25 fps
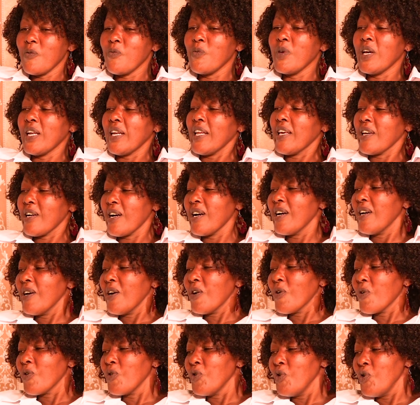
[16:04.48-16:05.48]
we are like,
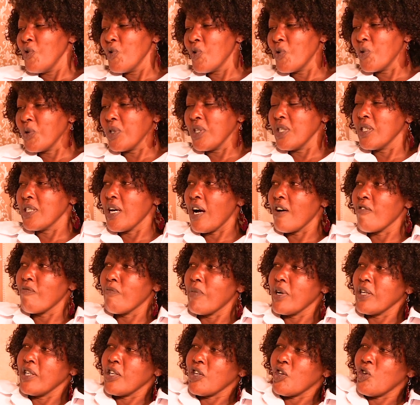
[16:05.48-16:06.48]
you who didn't have
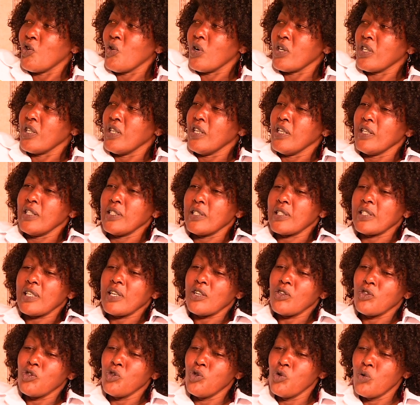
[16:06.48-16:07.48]
manicured nails,
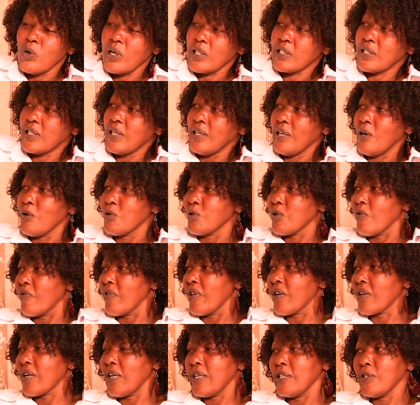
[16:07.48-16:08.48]
you are still out of
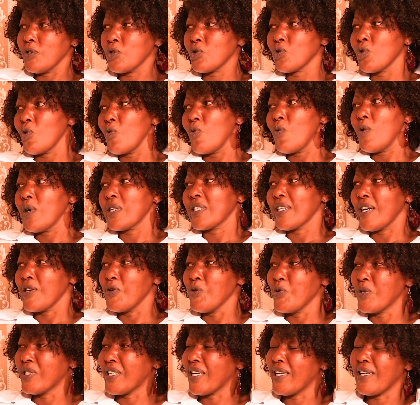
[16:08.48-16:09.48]
the rally. So what are
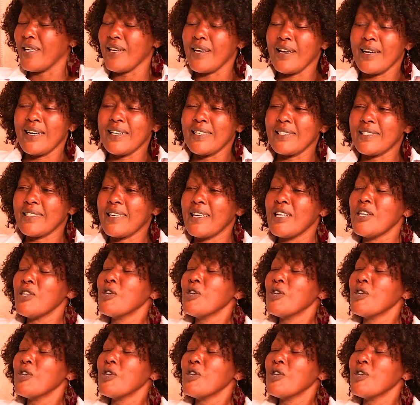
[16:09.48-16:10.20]
you telling us?